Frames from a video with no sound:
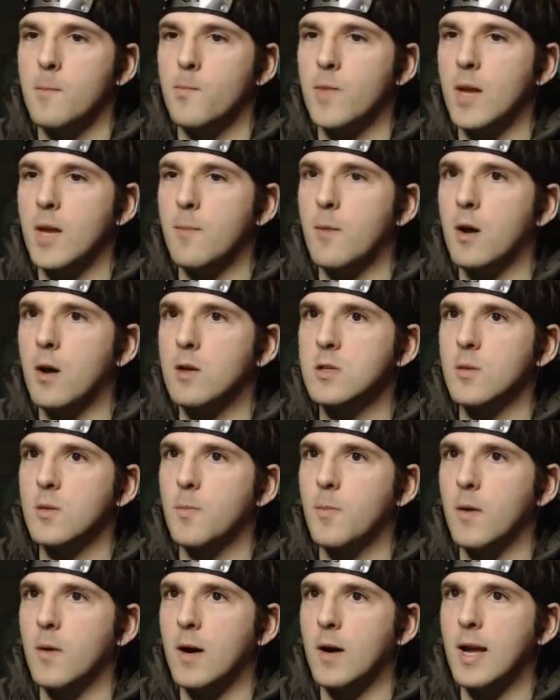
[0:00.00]
I might as well
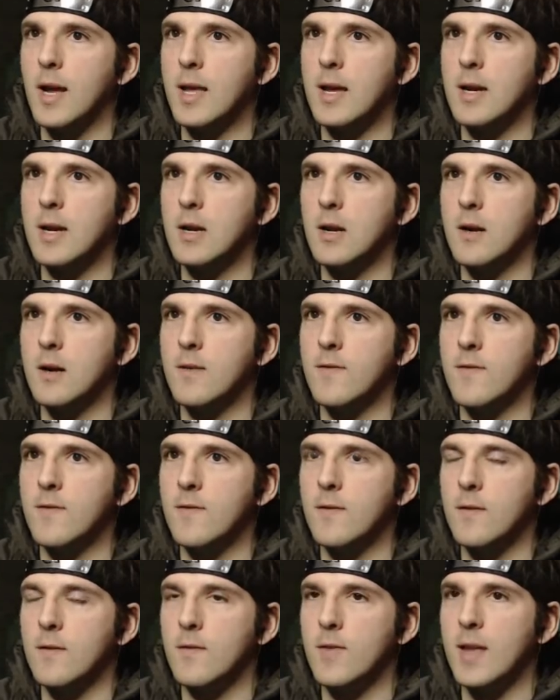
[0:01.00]
buy enough
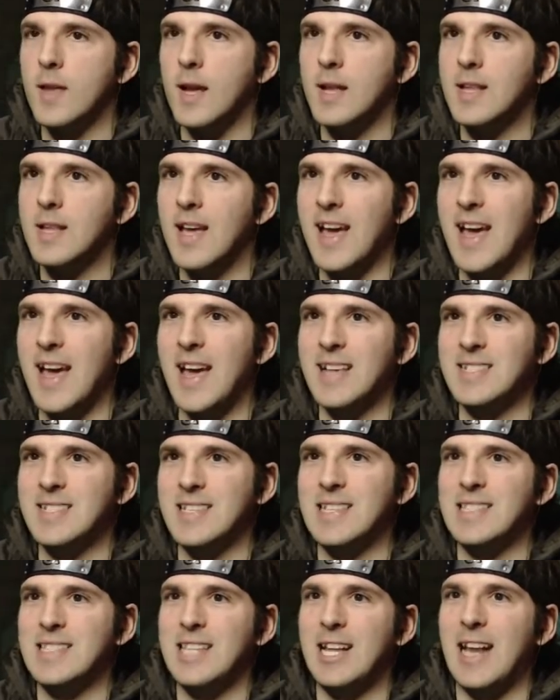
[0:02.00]
of that.
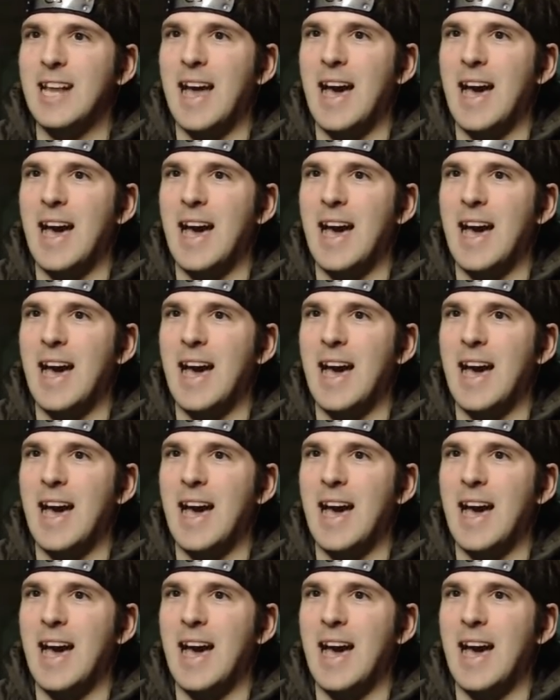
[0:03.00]
69!